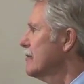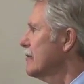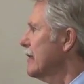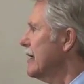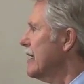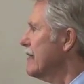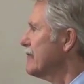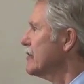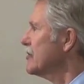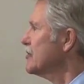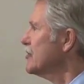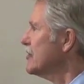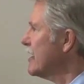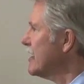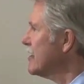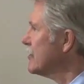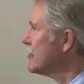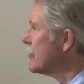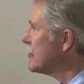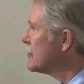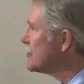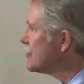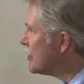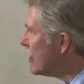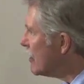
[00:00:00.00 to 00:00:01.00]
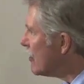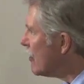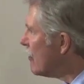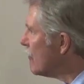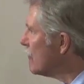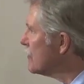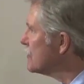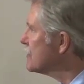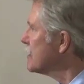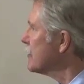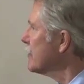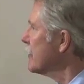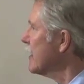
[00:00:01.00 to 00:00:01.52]
We have to change
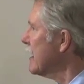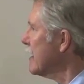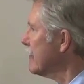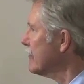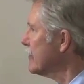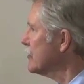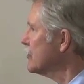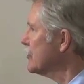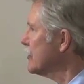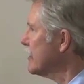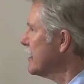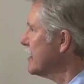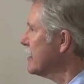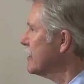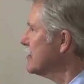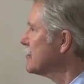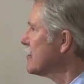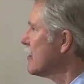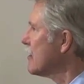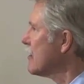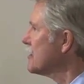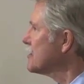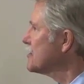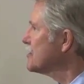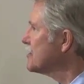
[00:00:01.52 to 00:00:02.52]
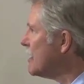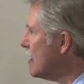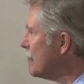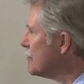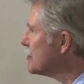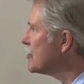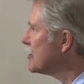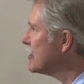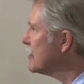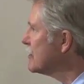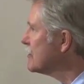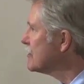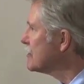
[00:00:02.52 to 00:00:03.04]
ourselves, and we have to change our
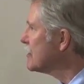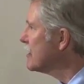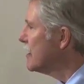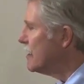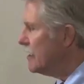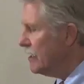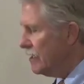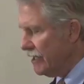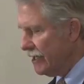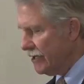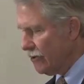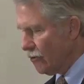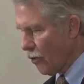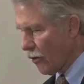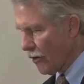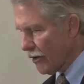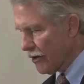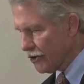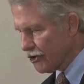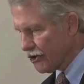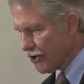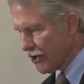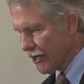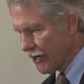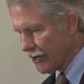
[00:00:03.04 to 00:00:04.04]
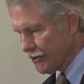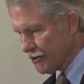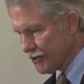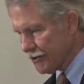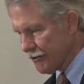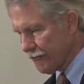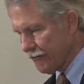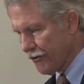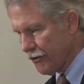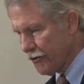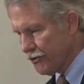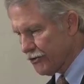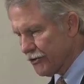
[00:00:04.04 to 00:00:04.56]
assumptions in order to change
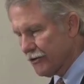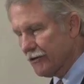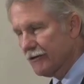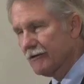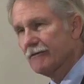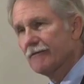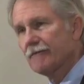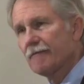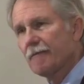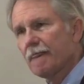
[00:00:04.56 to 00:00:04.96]
the future.